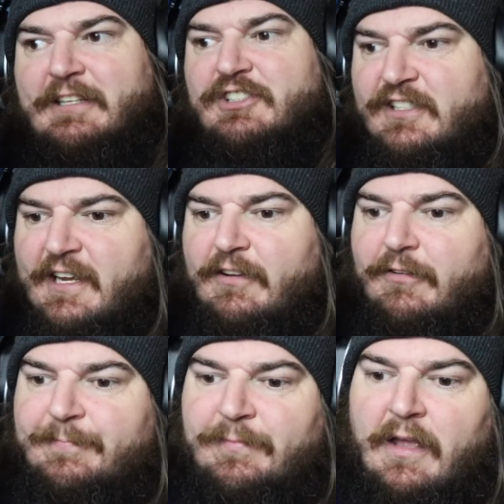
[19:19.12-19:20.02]
It
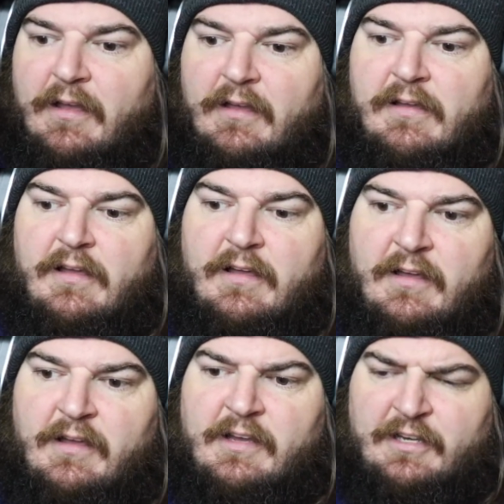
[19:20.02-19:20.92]
still
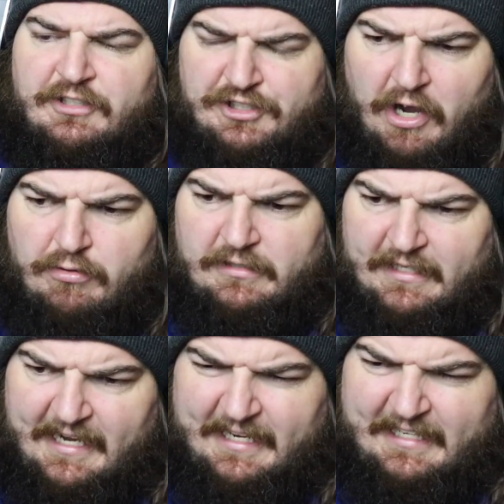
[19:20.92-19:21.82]
shows
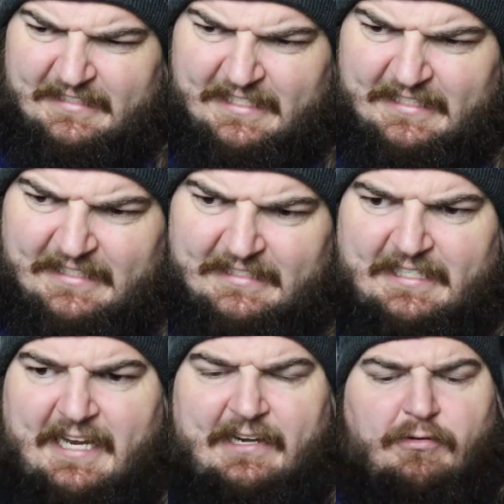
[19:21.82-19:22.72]
an
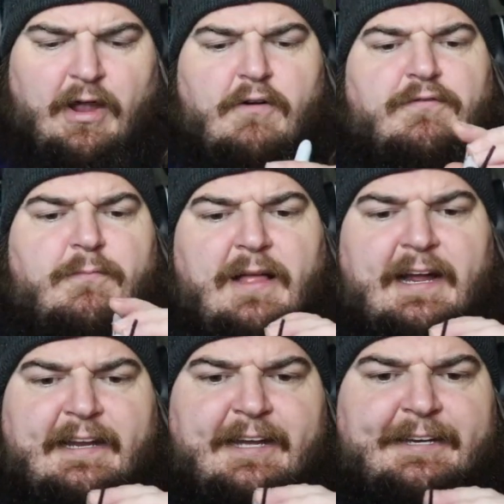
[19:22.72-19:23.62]
inconsistency. It'll go from
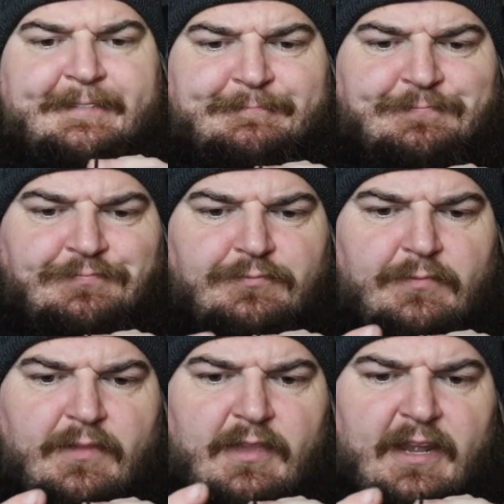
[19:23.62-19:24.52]
like
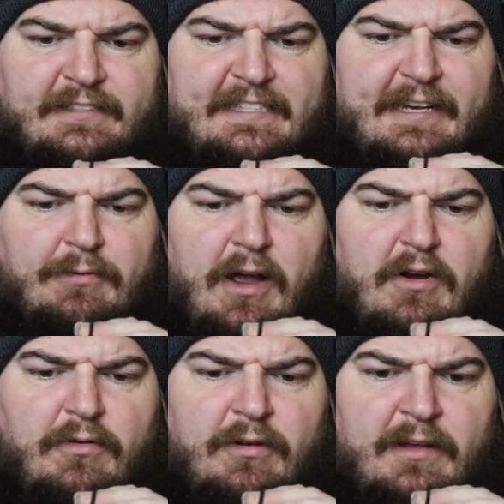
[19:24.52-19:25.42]

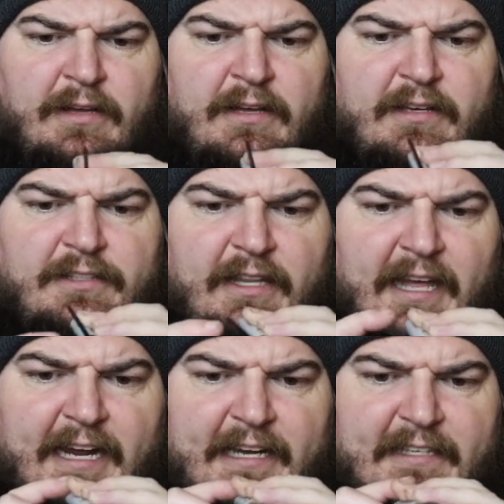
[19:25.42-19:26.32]
0 to
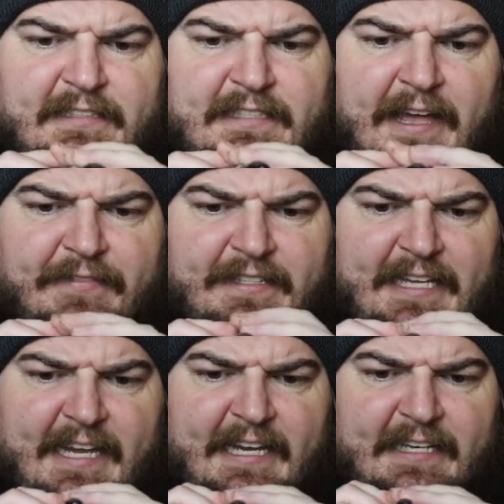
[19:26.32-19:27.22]
like
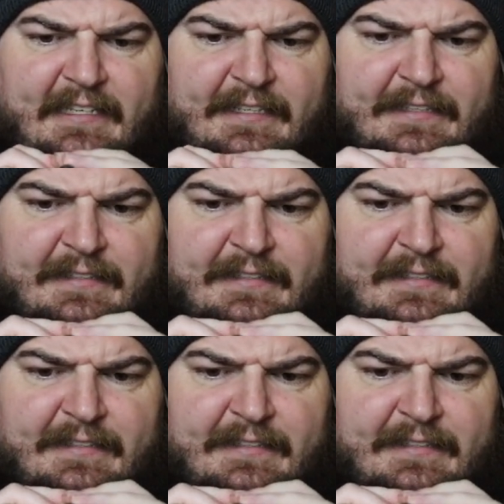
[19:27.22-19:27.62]
17,